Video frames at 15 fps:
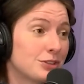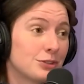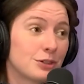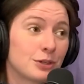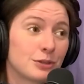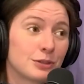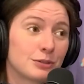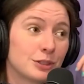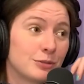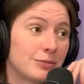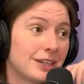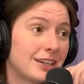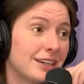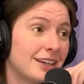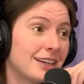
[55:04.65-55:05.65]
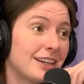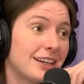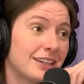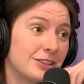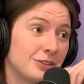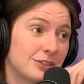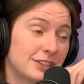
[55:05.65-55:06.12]
you go to Aruba
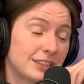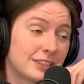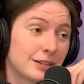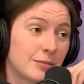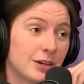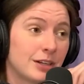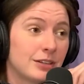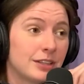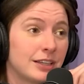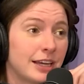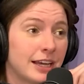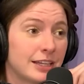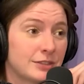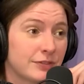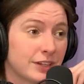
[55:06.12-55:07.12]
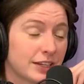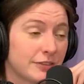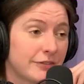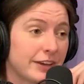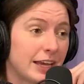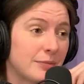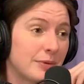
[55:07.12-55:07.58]
and you see some ugly ass fucking
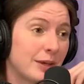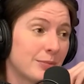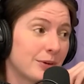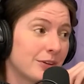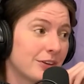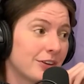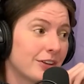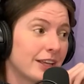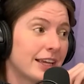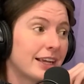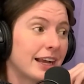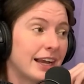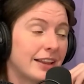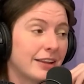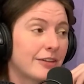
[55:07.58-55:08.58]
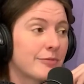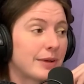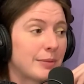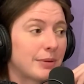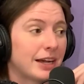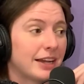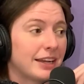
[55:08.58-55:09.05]
fat people you're like I love my
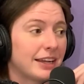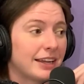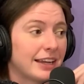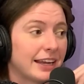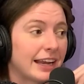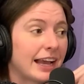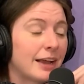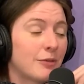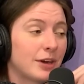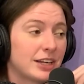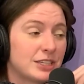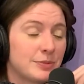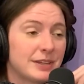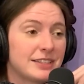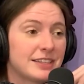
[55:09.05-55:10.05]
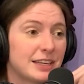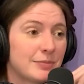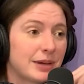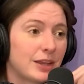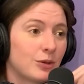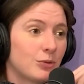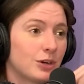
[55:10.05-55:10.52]
body and I want to be seen
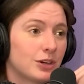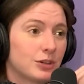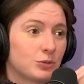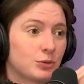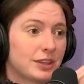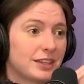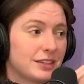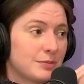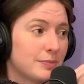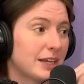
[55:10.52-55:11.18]
by the world with these big